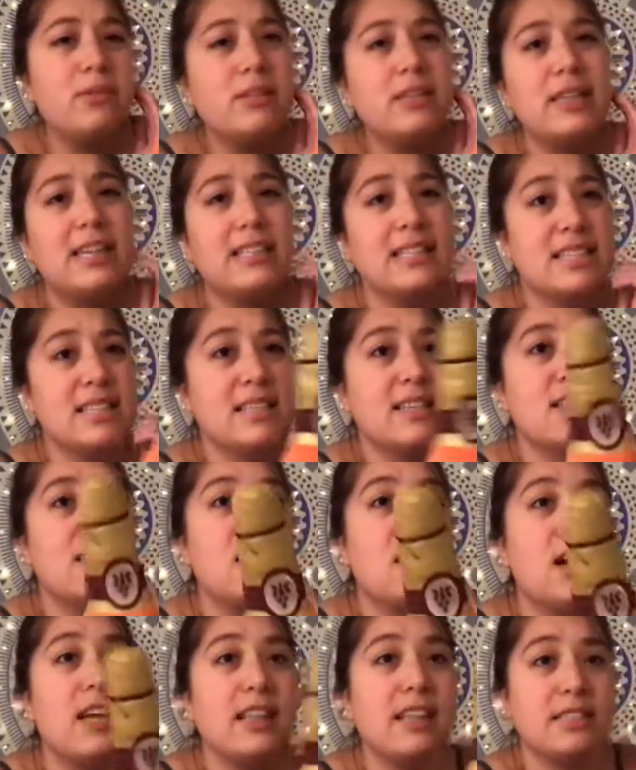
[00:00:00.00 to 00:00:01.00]
So his
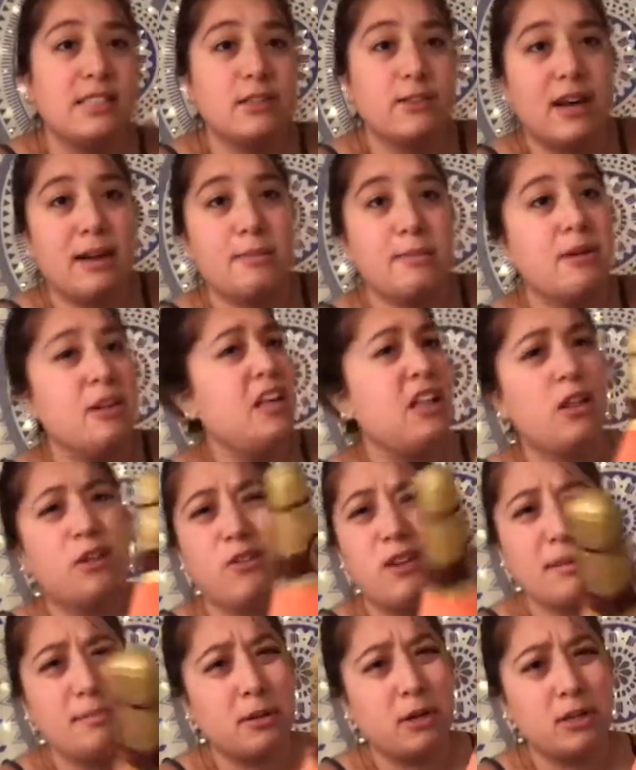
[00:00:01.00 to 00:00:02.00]
dad
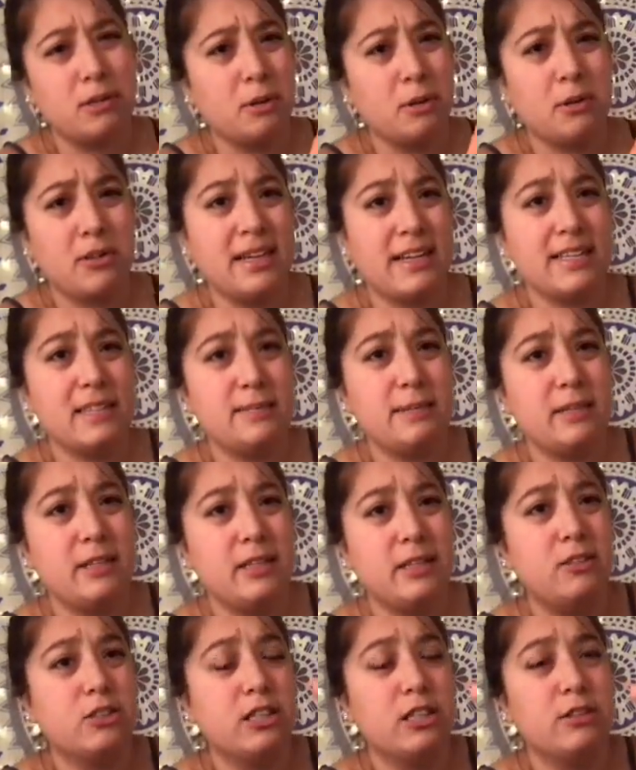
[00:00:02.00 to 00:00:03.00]
got this
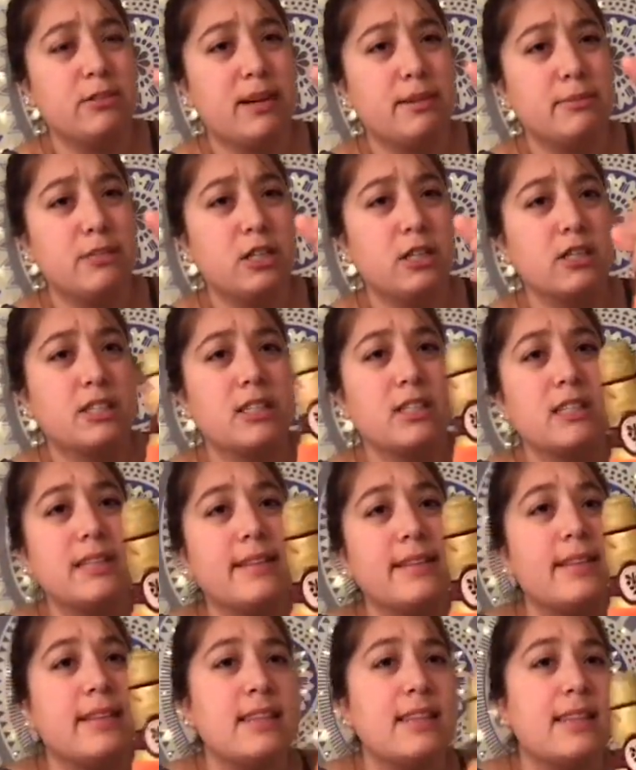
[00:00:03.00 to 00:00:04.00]
actually for
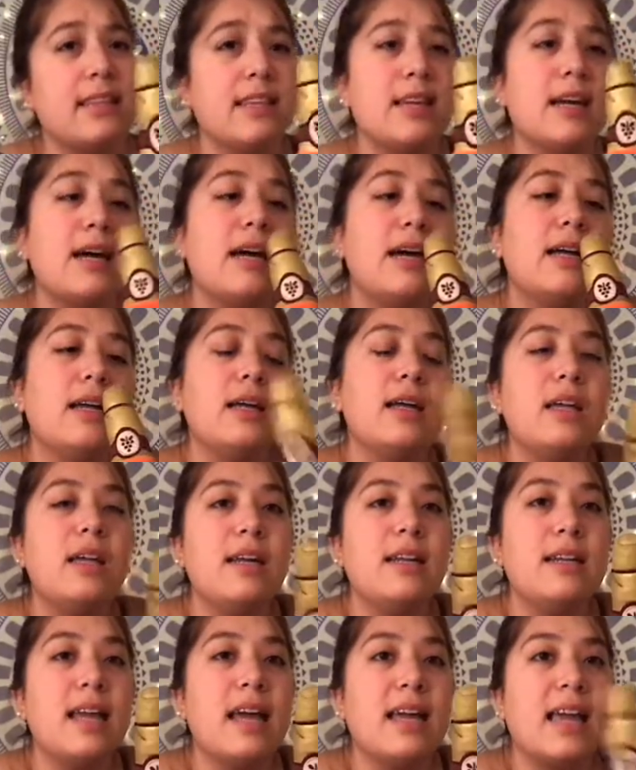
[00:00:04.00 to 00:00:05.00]
his Aunt
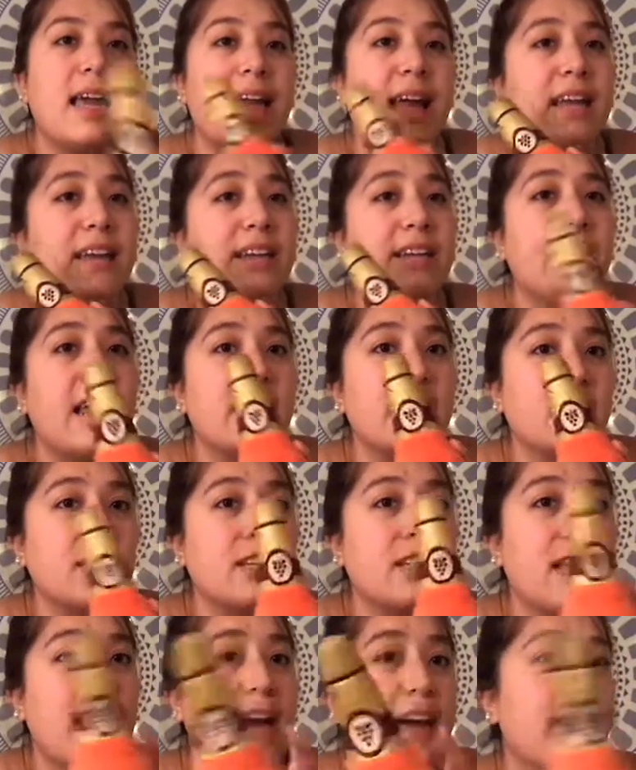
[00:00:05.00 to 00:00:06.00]
Luna
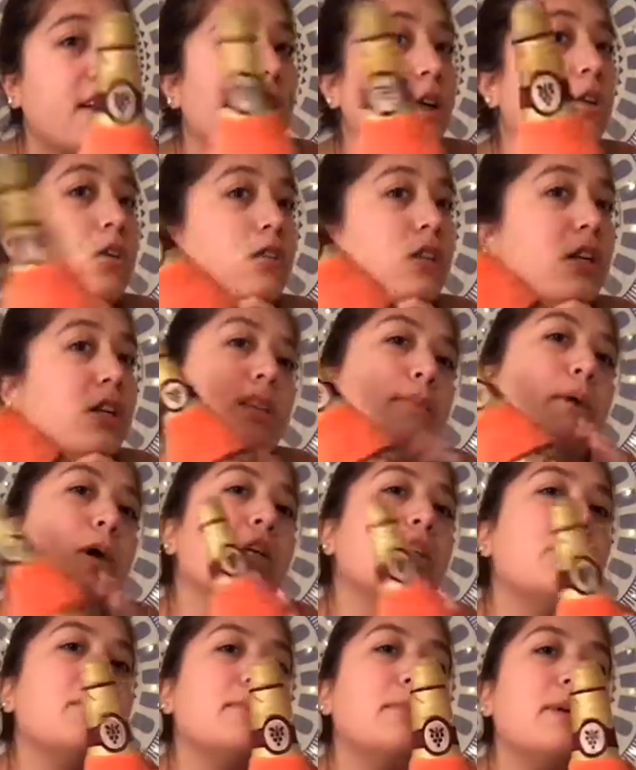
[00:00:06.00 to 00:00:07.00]

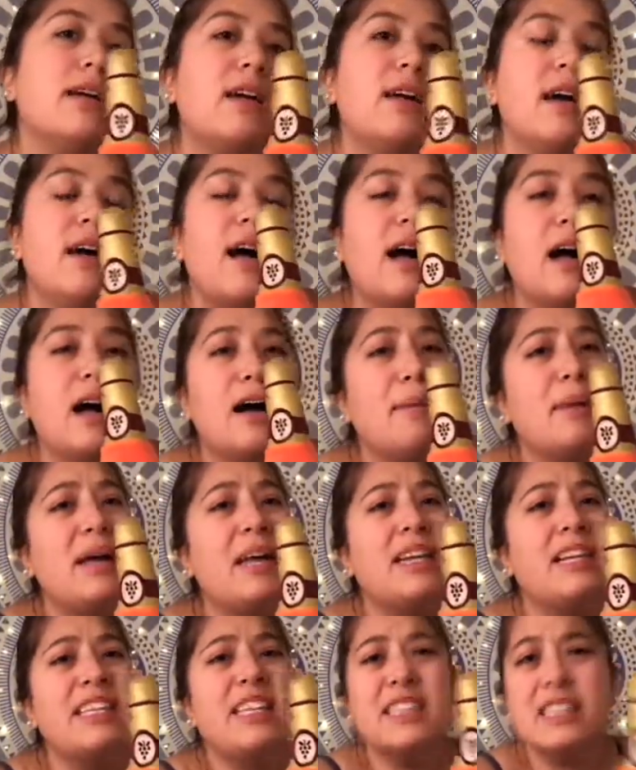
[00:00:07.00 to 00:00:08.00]
back in
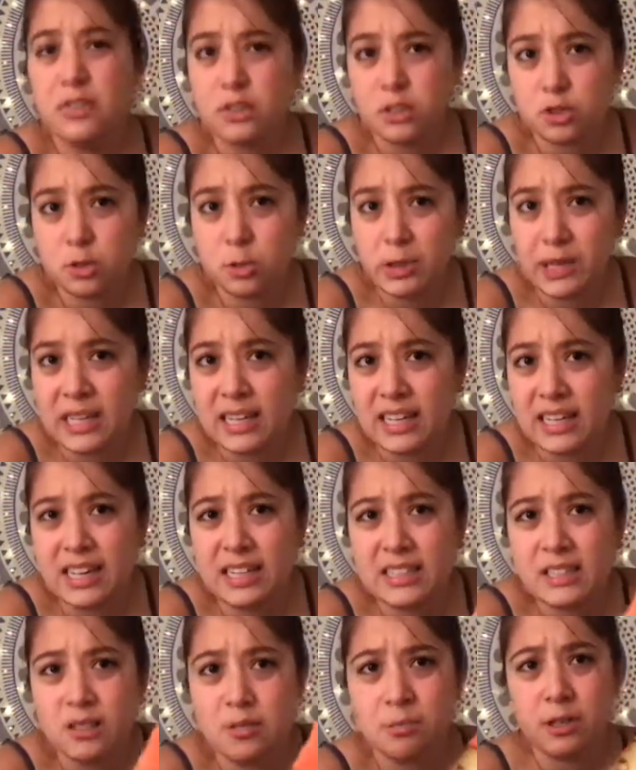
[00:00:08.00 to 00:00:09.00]
August.
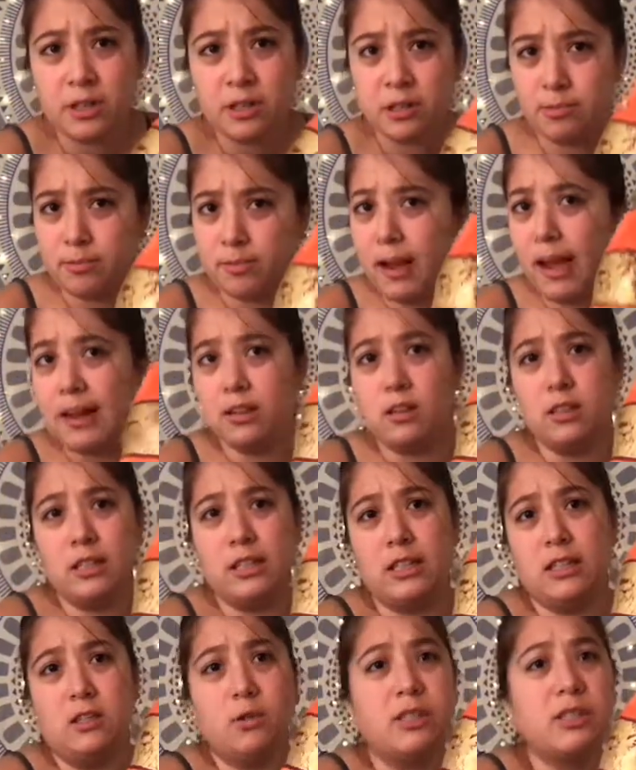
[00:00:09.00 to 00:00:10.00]
It was a birthday present
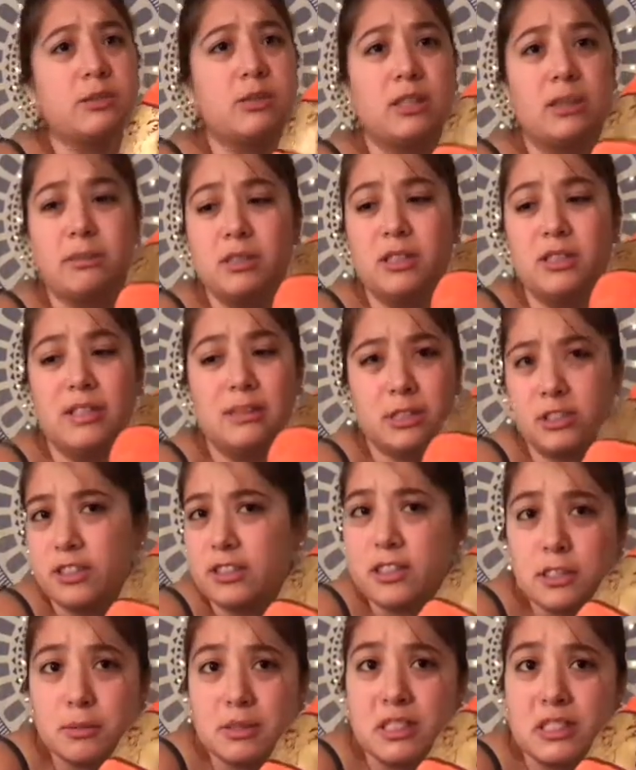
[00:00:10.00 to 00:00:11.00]
for me, but it was for my
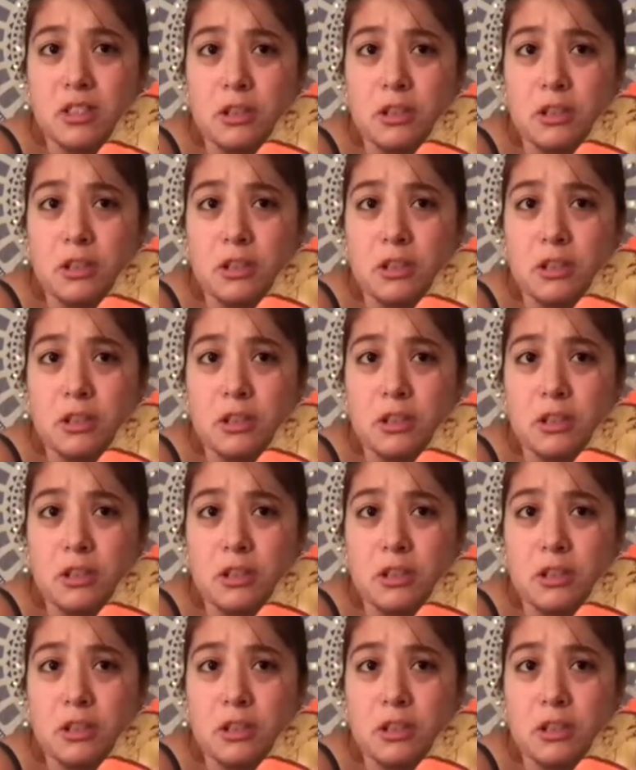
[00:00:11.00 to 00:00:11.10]
dog.